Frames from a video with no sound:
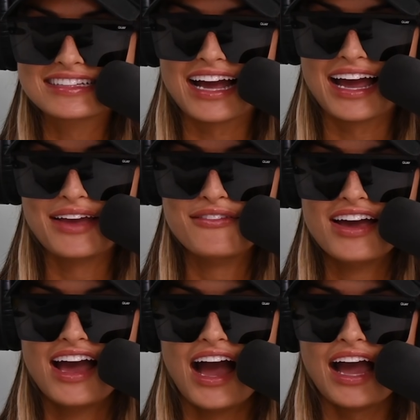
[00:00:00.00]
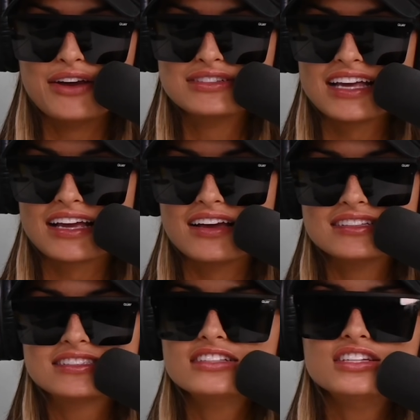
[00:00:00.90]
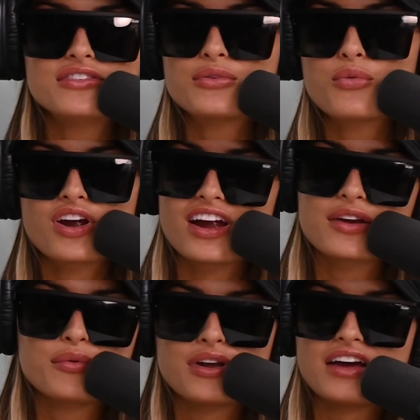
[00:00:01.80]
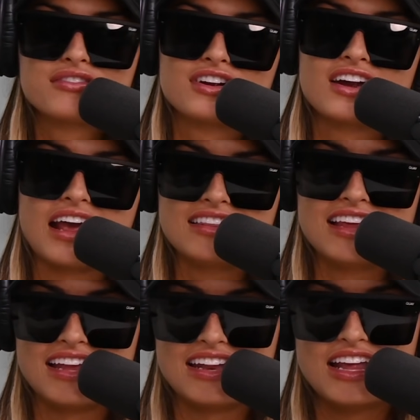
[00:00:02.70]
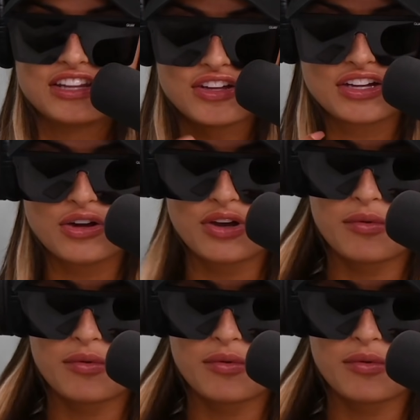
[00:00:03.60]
time, I was like, this doesn't even work, whatever. And then they're like, no,